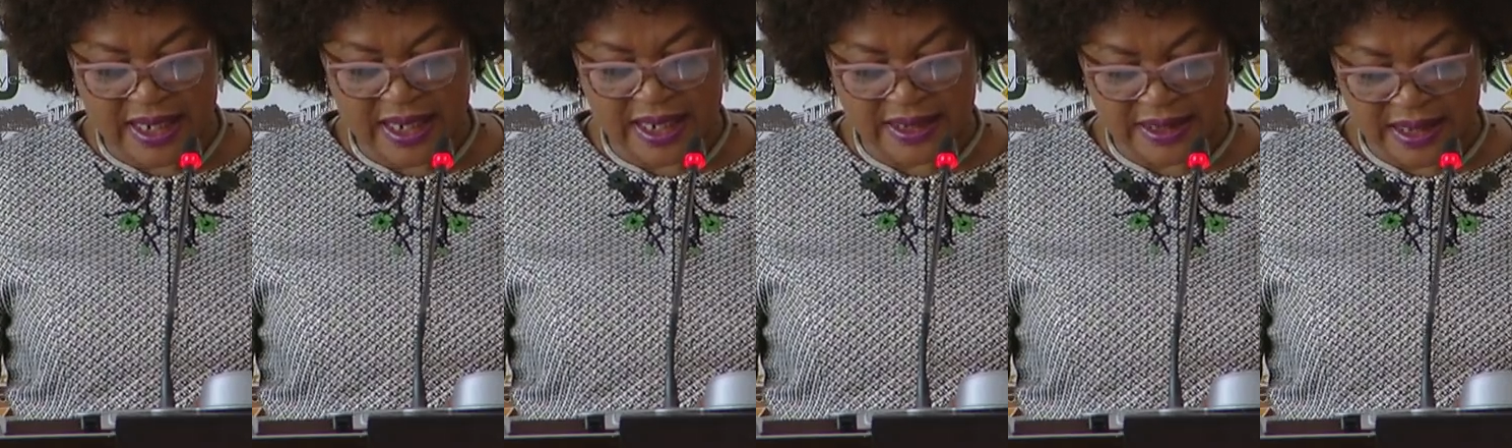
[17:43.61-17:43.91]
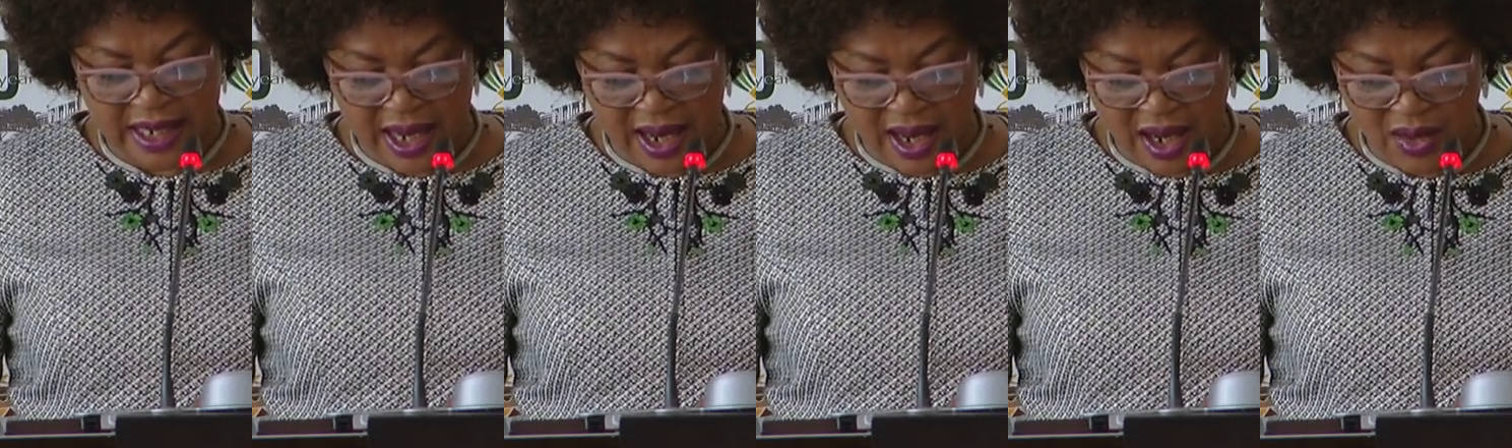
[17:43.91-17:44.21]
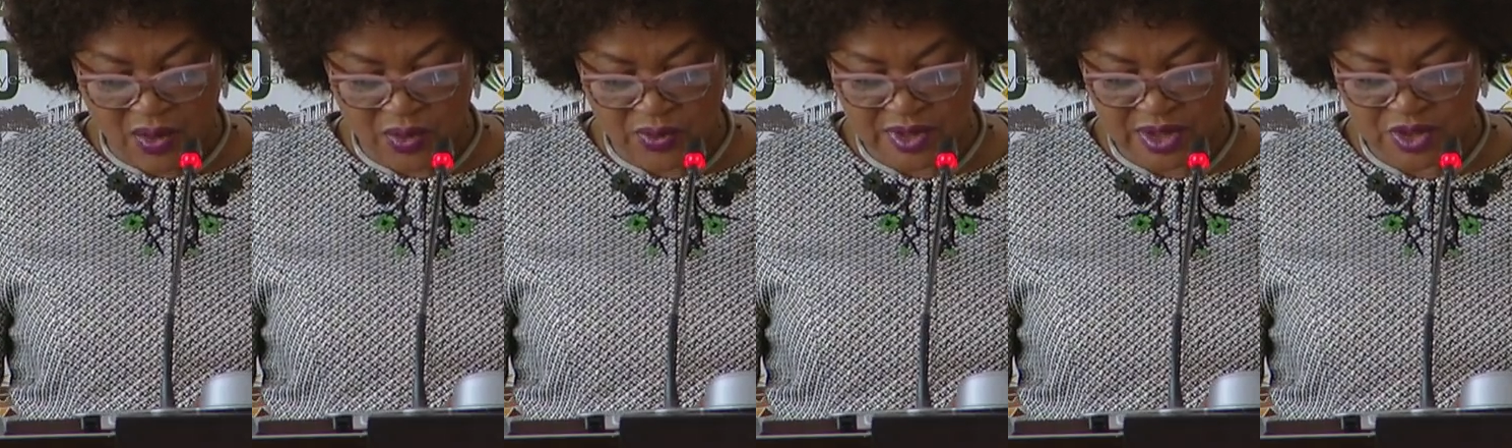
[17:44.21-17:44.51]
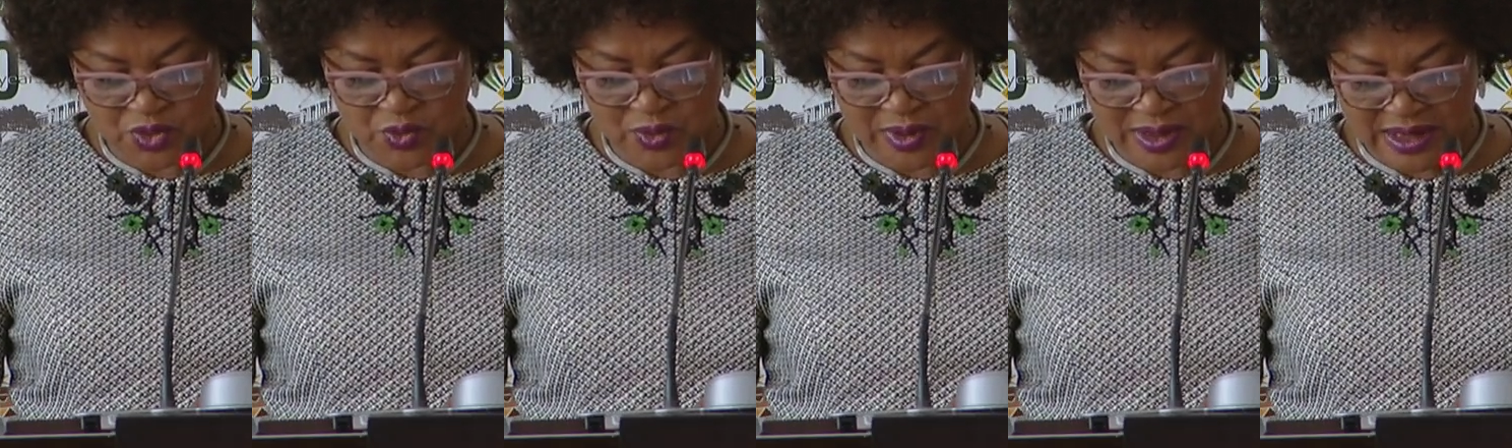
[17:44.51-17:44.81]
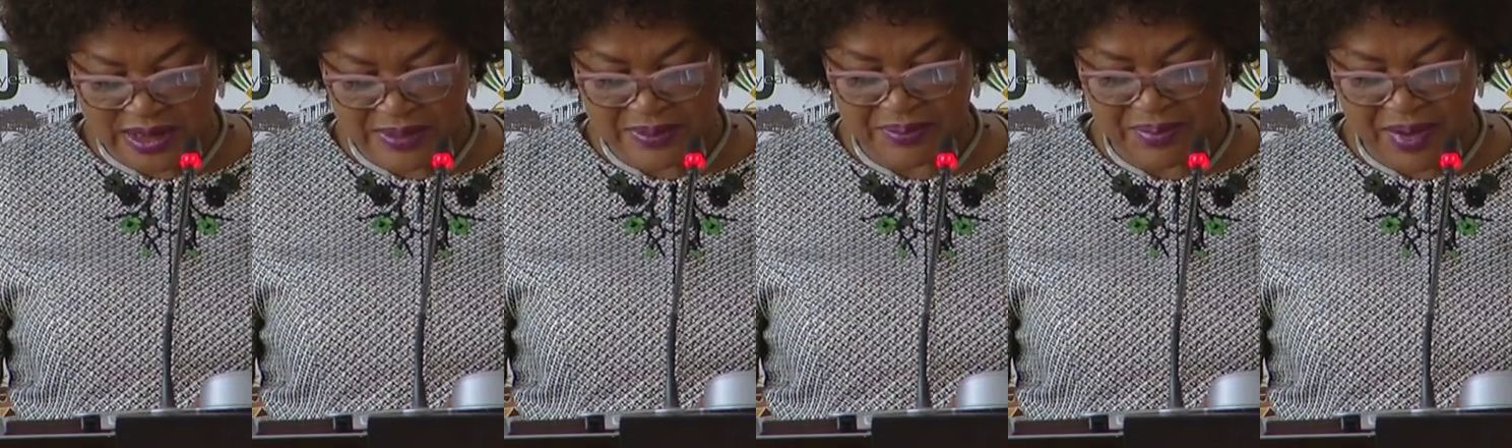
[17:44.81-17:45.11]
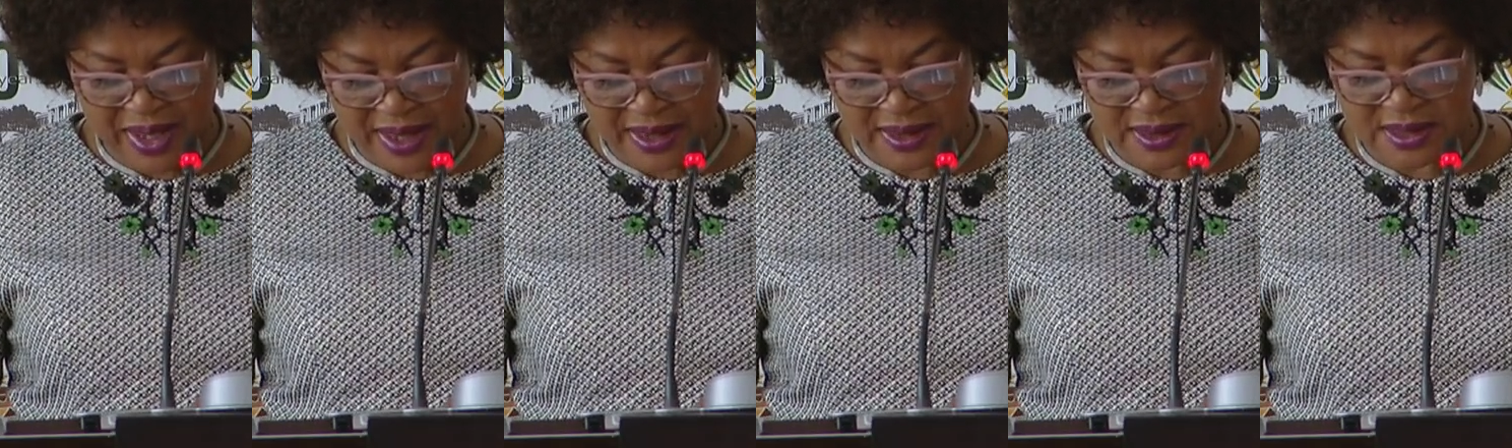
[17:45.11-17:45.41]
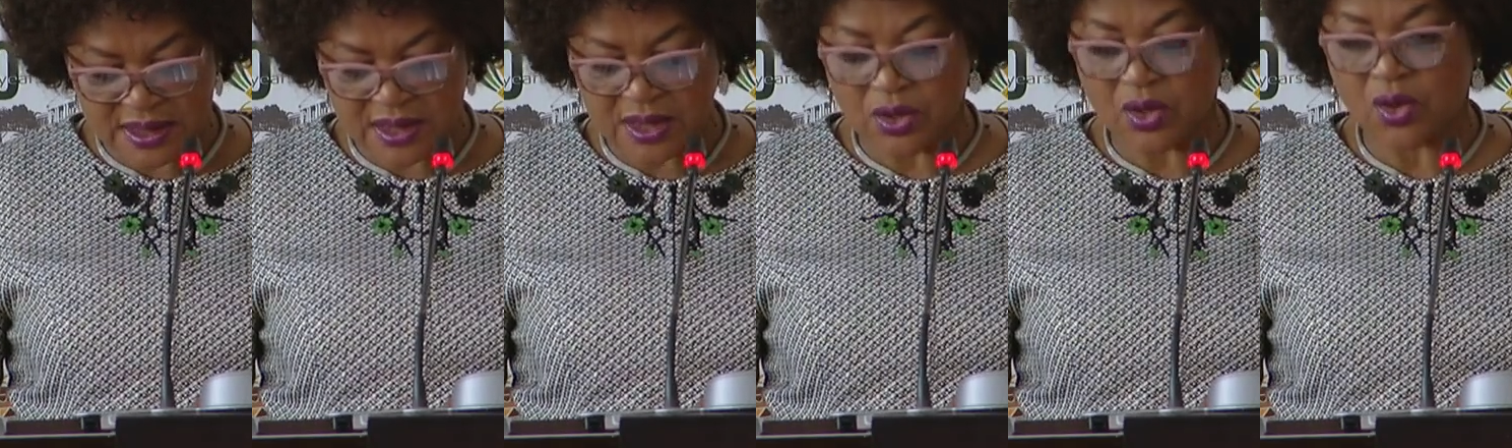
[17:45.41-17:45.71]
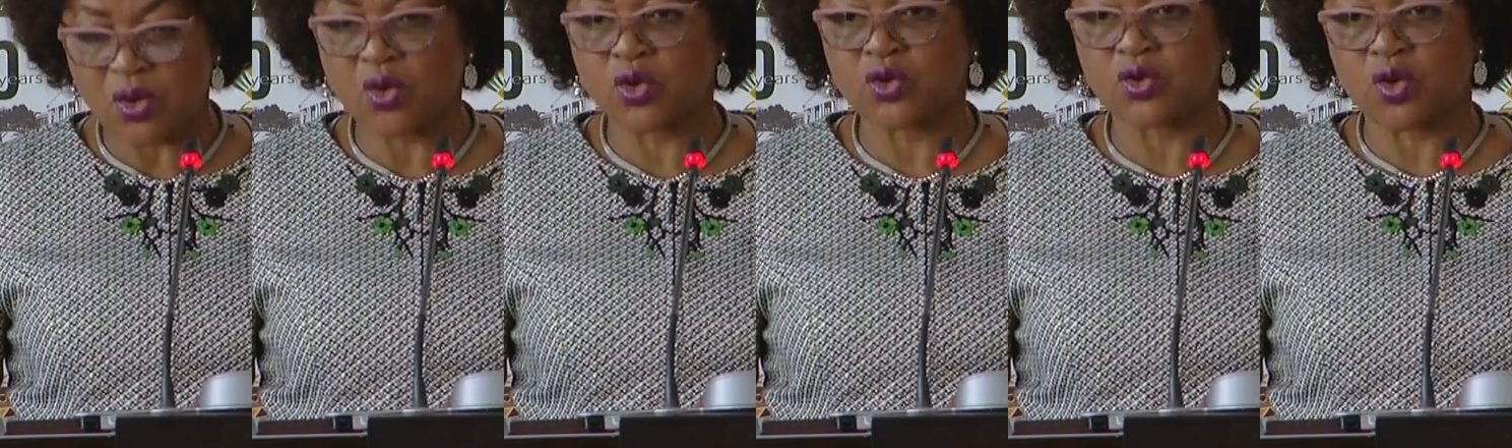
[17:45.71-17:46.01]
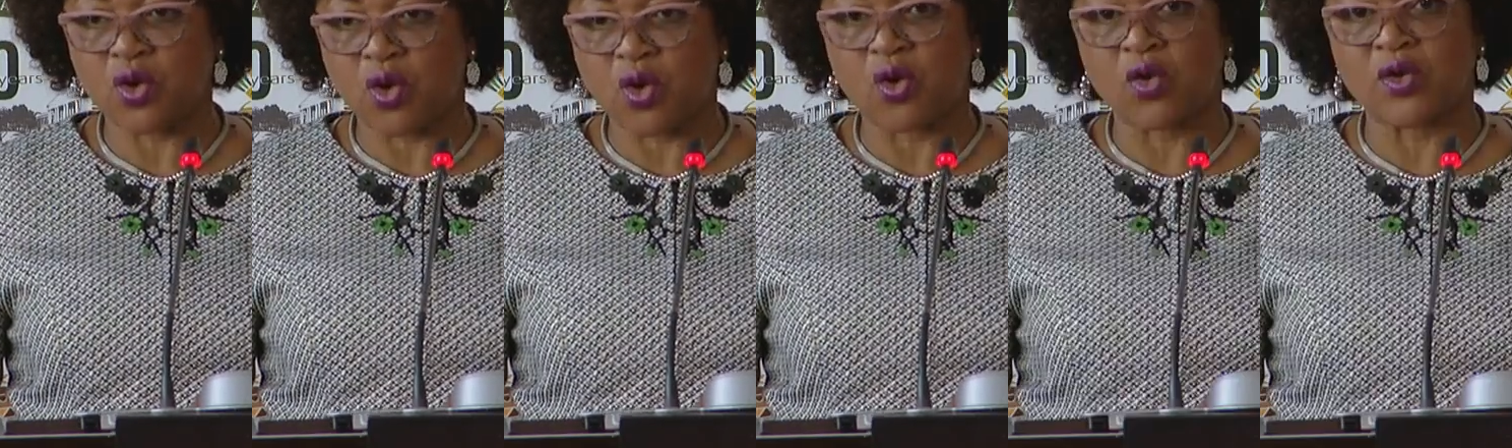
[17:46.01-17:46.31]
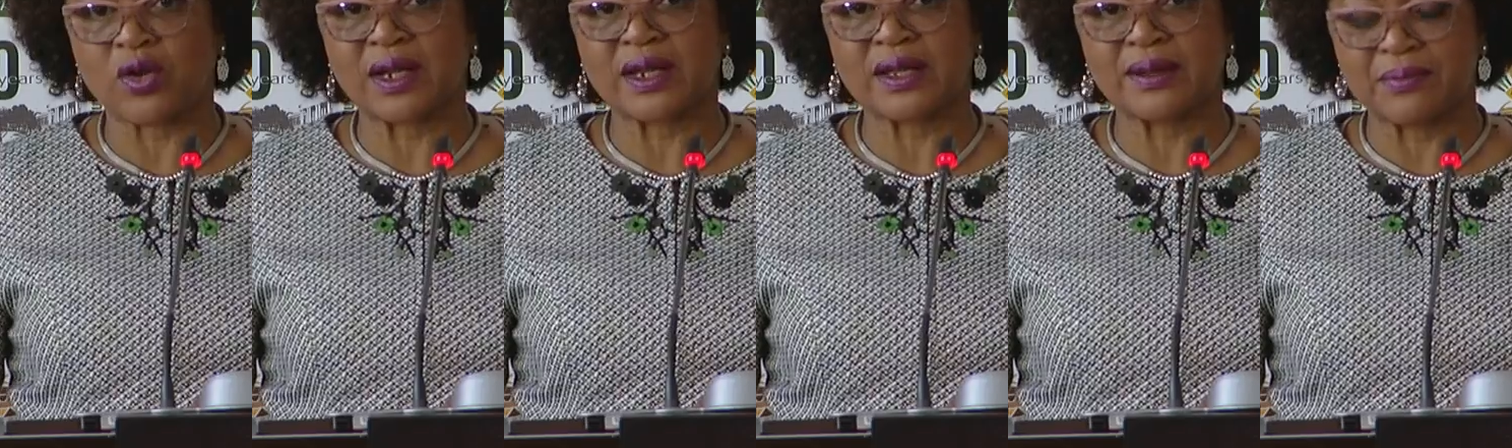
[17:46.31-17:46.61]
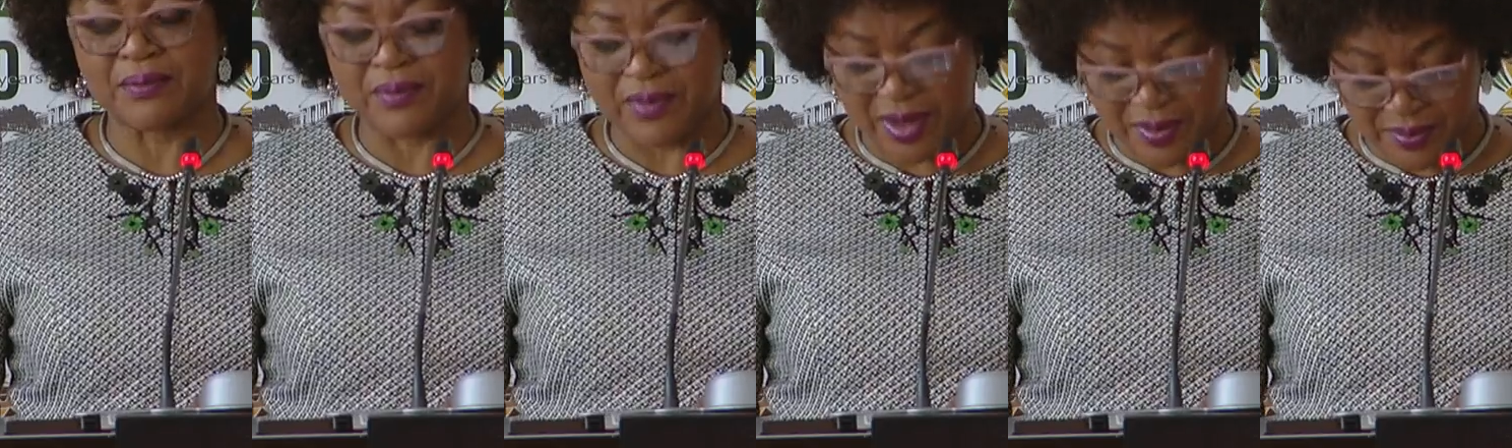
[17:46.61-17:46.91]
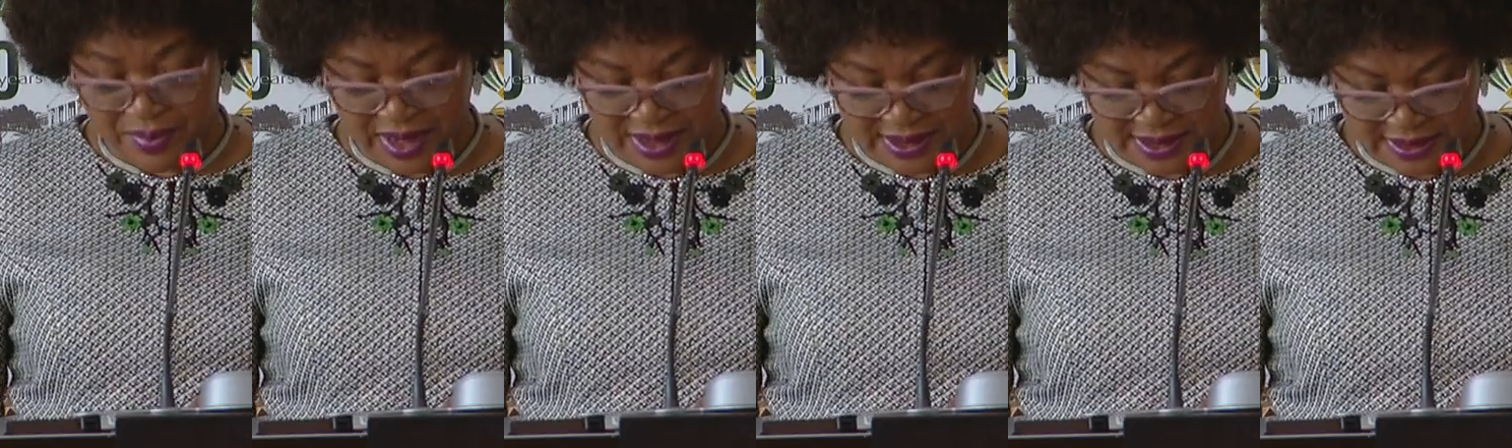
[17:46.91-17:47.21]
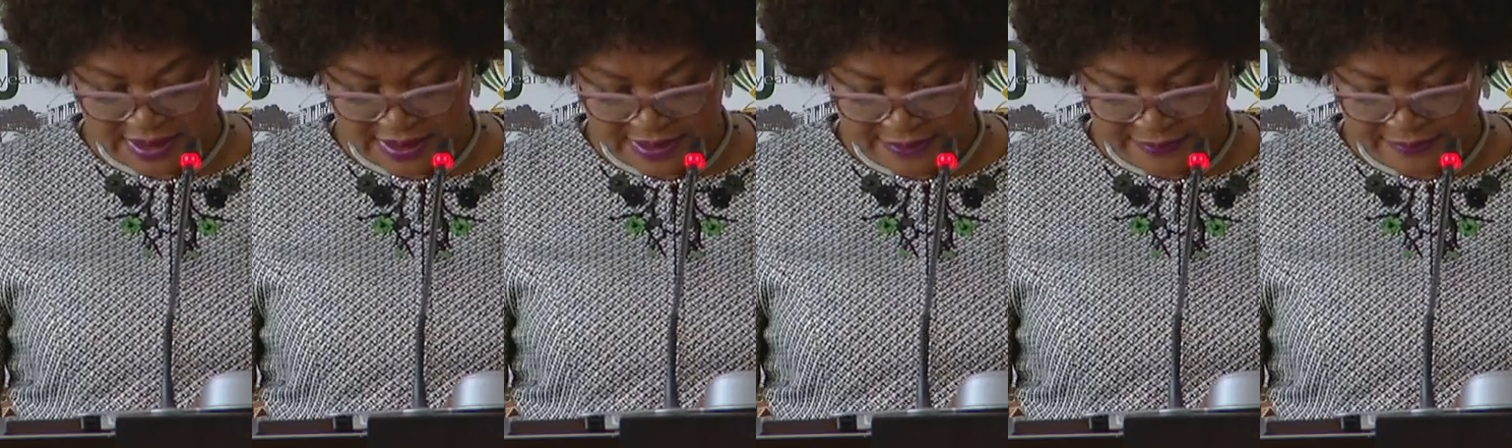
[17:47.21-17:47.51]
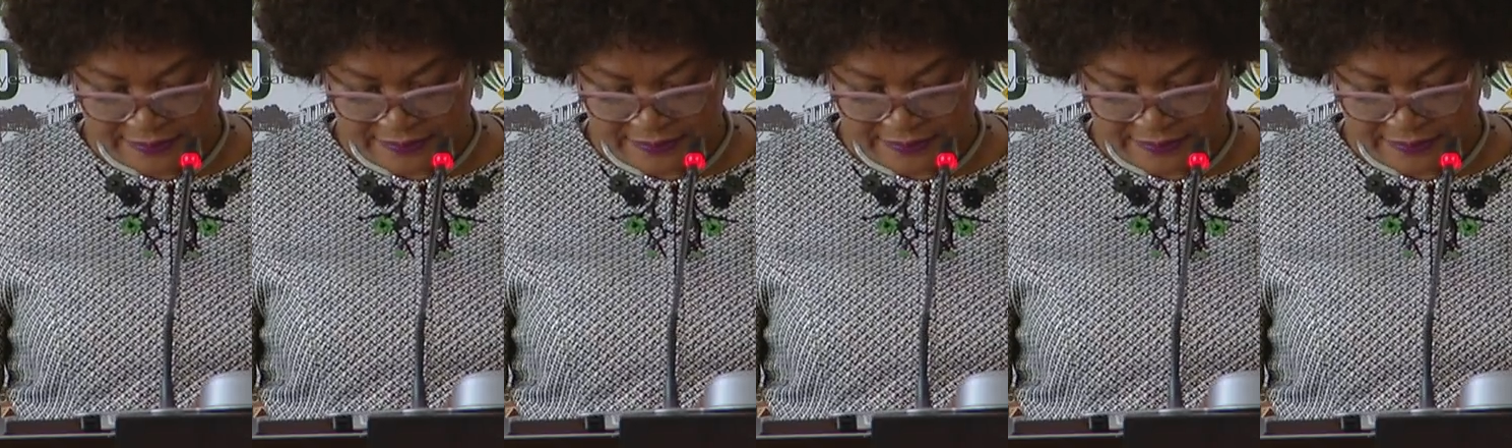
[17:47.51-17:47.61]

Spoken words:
and how it will impact on all members.